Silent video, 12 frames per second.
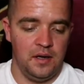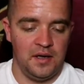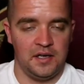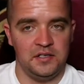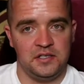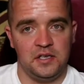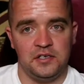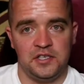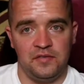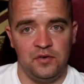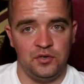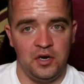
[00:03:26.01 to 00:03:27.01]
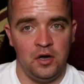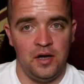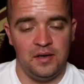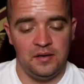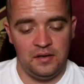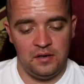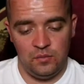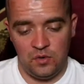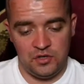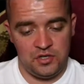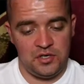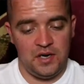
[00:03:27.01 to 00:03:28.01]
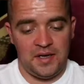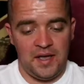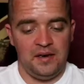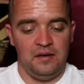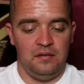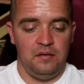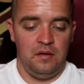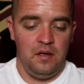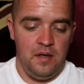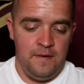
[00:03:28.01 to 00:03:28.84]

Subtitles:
against Sheffield United, which again,